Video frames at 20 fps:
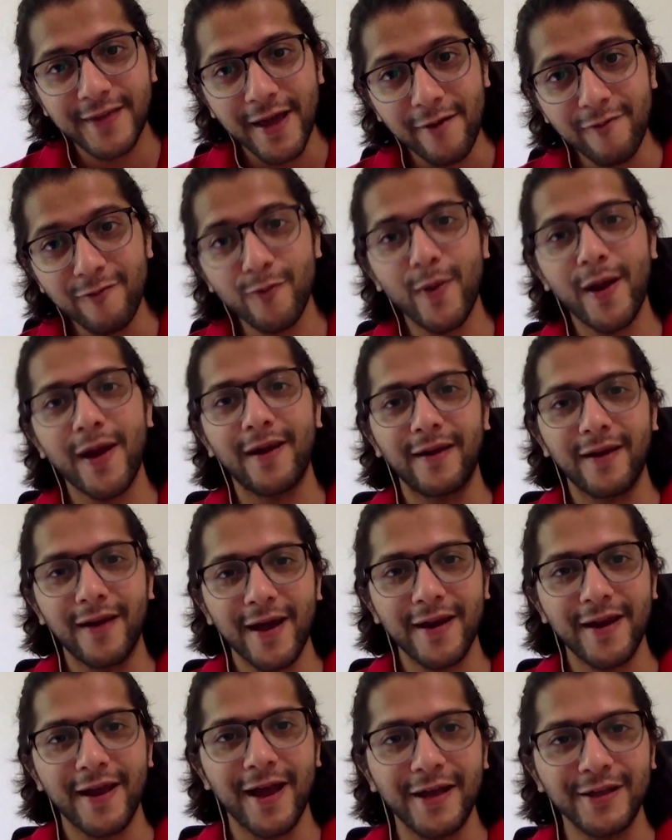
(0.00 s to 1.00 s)
them well,
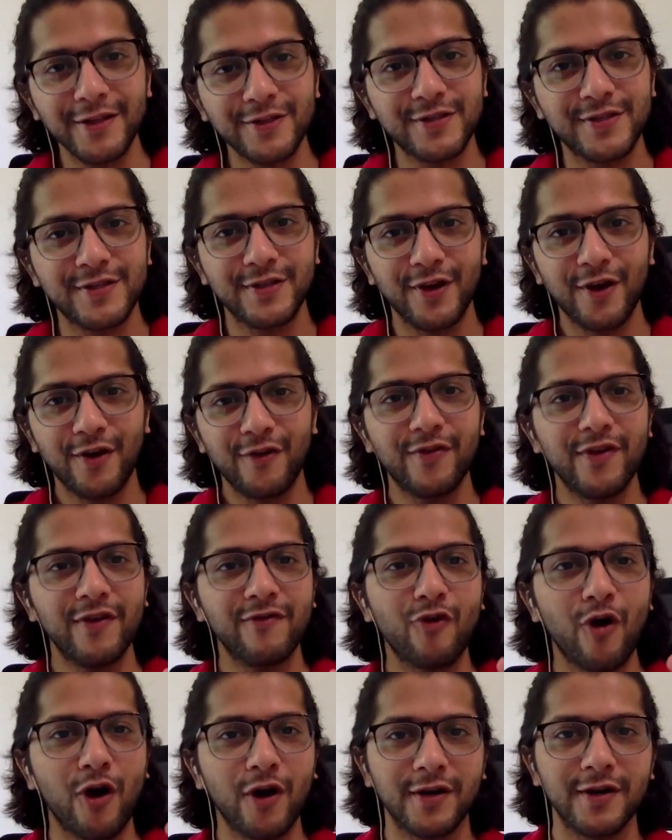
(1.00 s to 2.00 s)
and hence we have
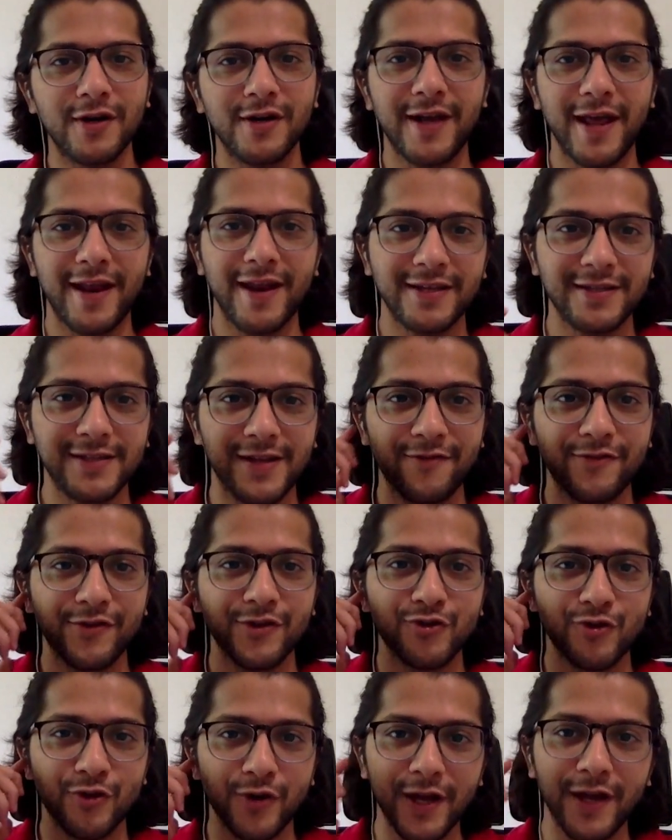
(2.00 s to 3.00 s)
gotten a 10x
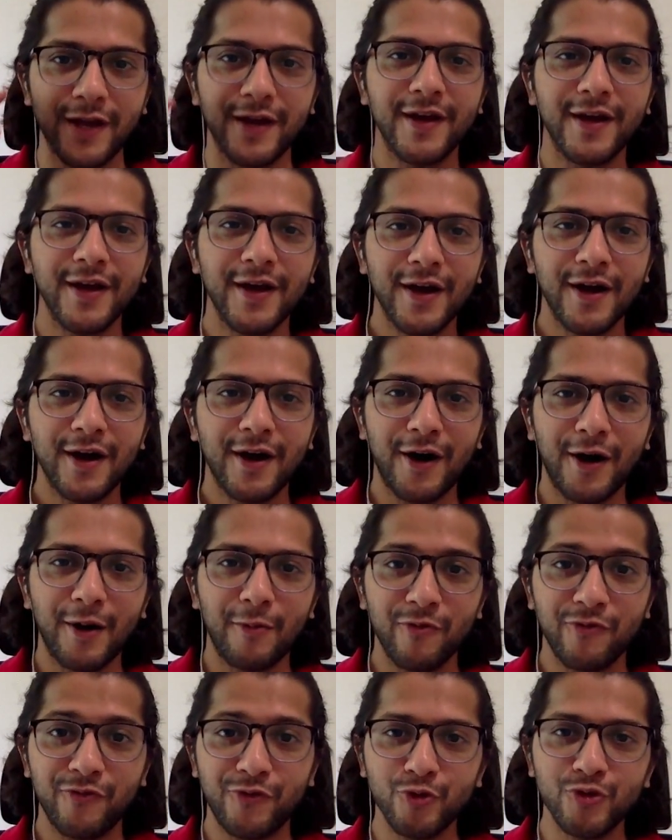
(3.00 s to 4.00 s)
leverage today.
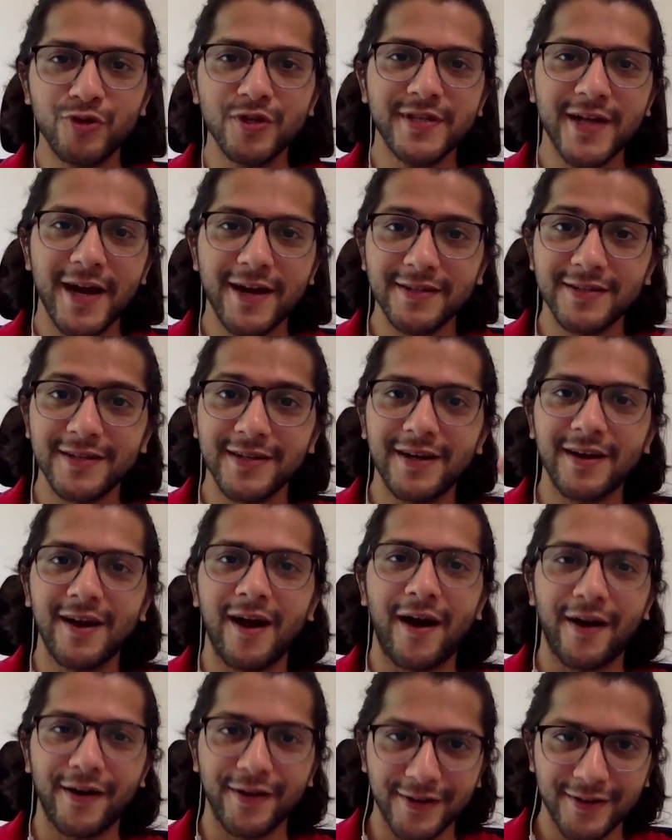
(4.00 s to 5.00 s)
Future sight is a little
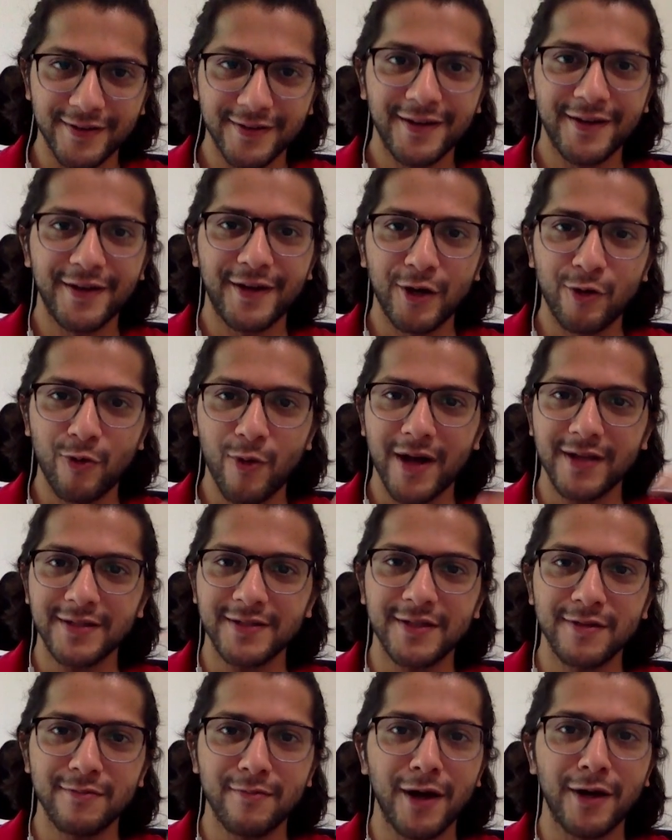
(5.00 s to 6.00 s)
harder. It requires
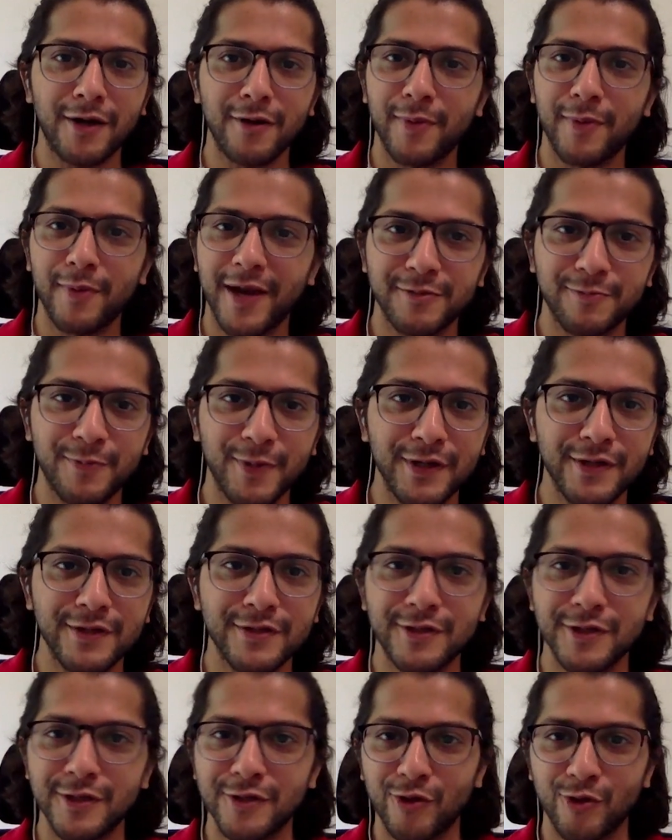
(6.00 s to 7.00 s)
either multiple
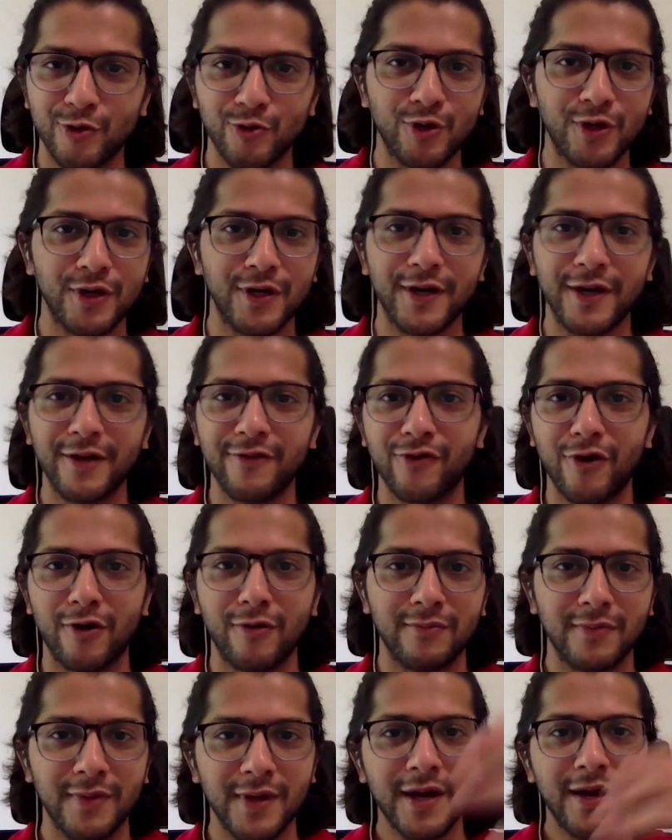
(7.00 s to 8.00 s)
experiences or you learning
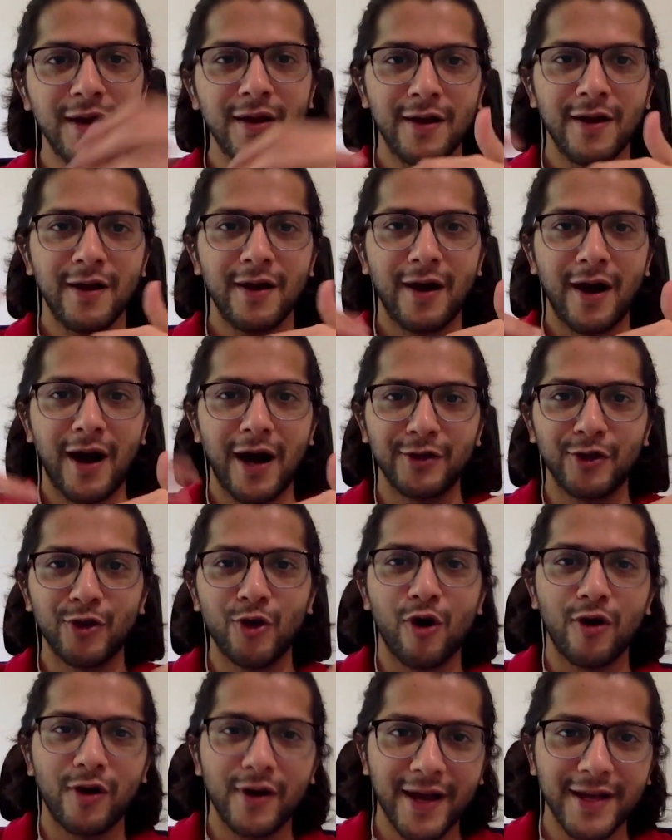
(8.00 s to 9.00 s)
from other
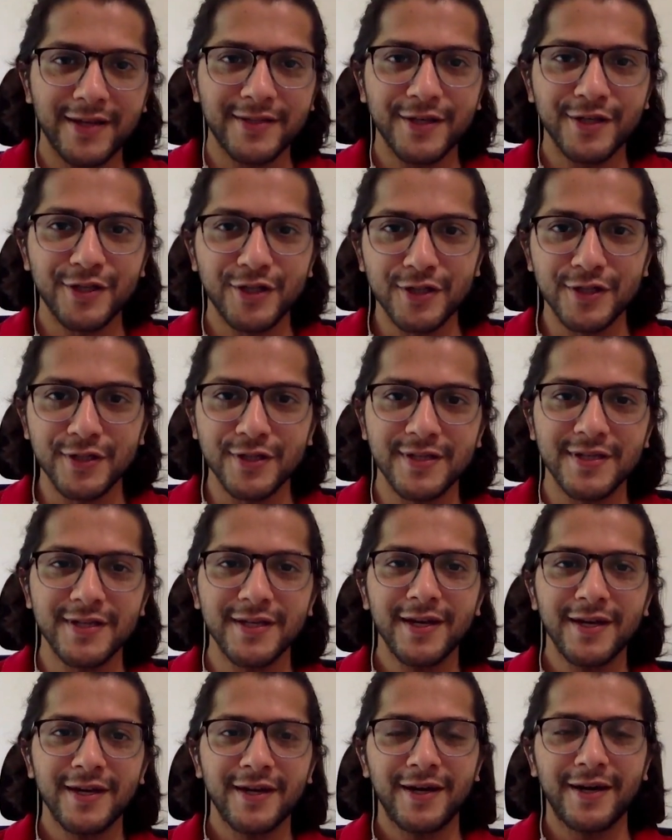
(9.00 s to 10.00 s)
organizations
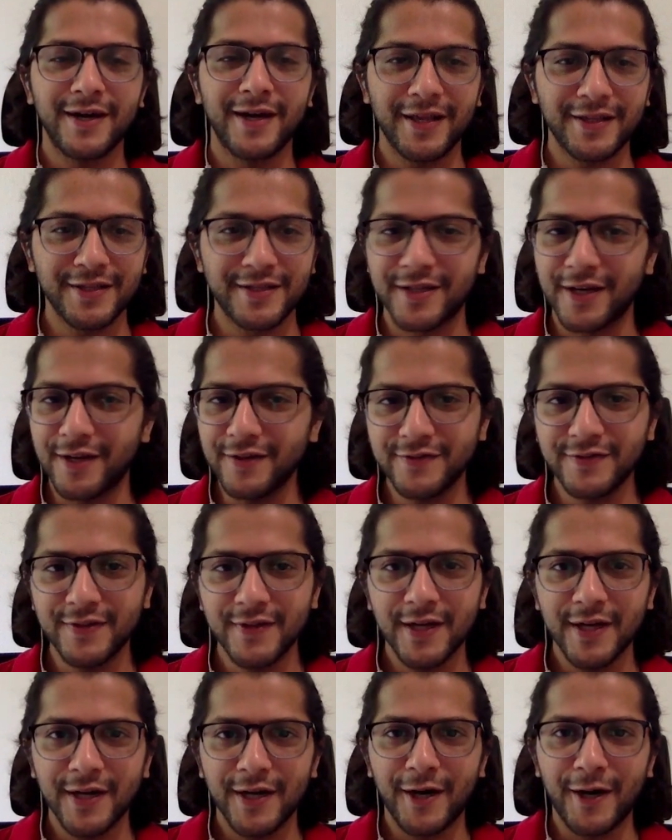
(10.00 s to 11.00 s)
and stuff.
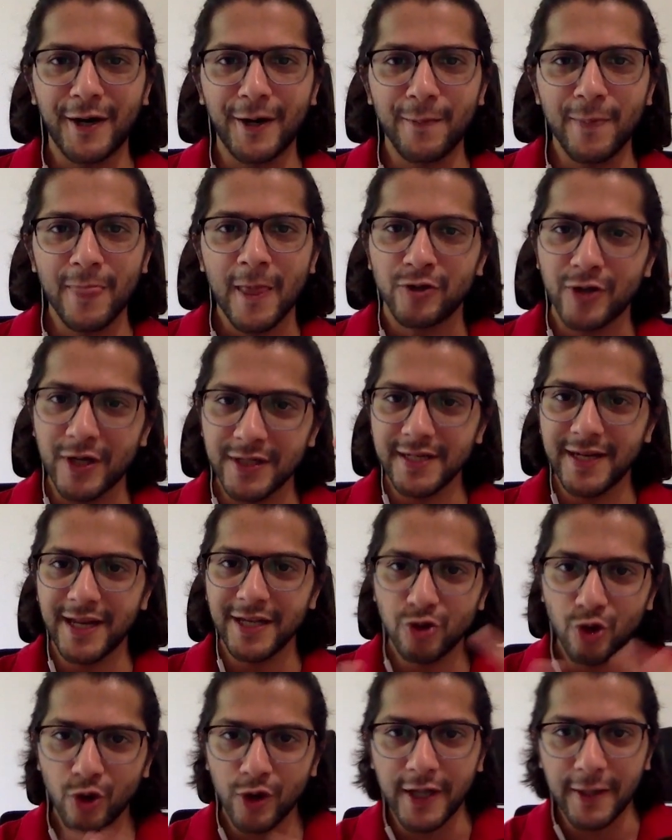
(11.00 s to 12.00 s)
So actually,
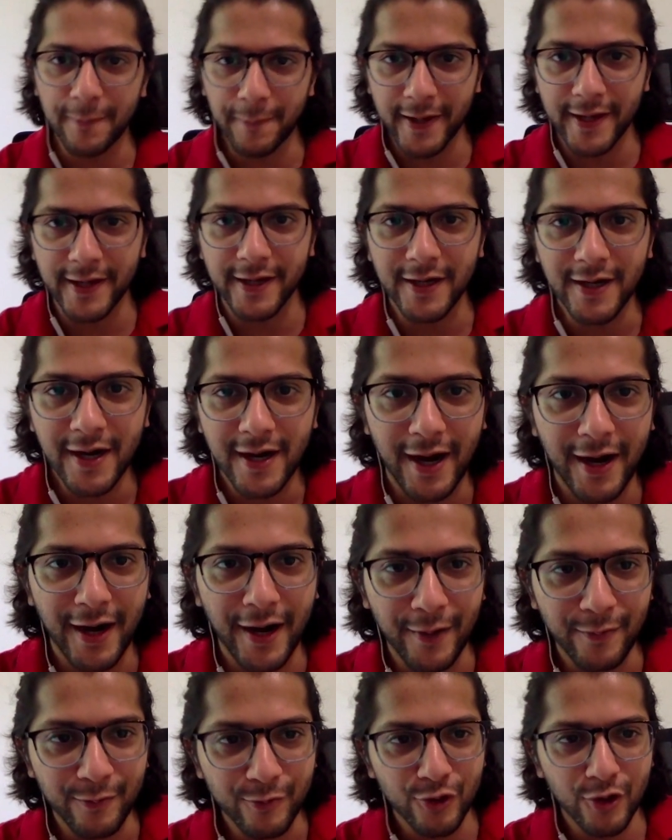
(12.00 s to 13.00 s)
let's go deeper here.
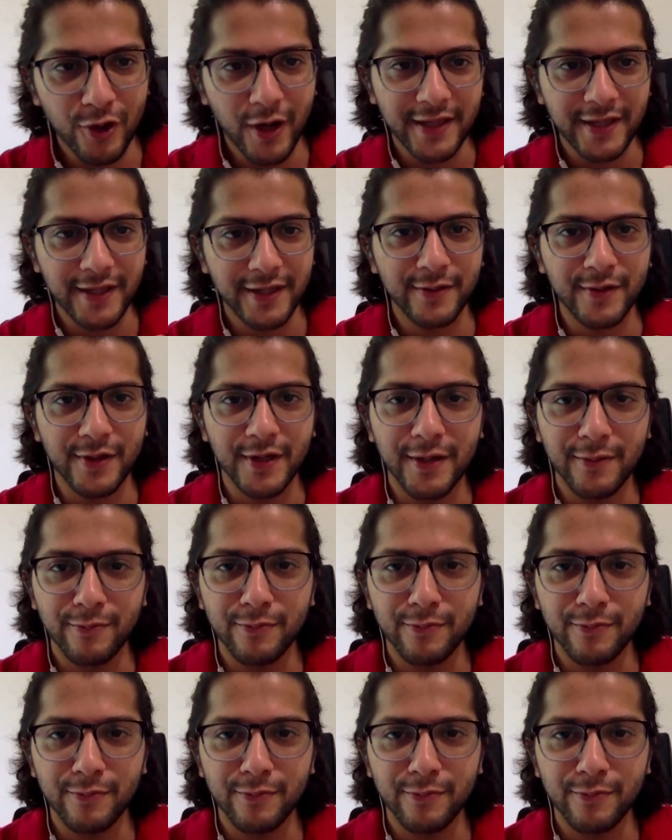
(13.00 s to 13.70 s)
I think